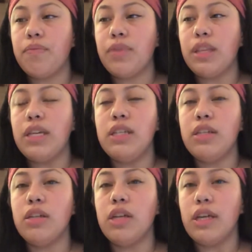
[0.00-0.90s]
he
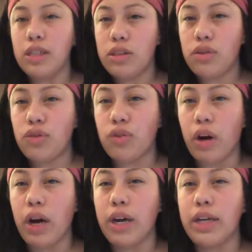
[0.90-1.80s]
is
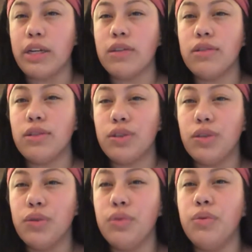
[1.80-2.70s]
trying
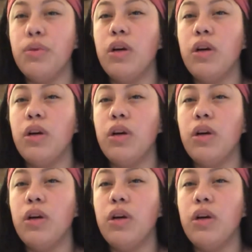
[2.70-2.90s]
to